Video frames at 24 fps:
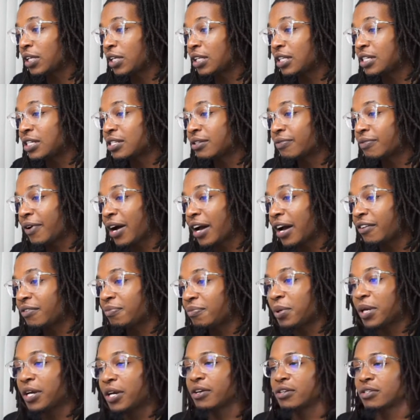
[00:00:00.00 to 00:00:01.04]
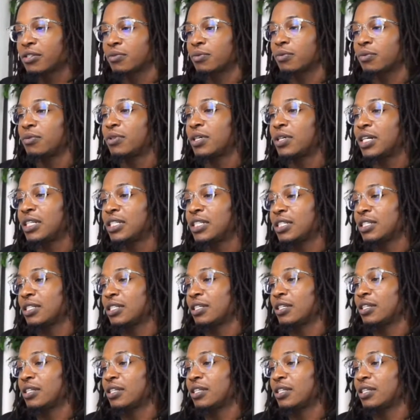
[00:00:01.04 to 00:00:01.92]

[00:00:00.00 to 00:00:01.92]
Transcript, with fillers: list five pairs. What?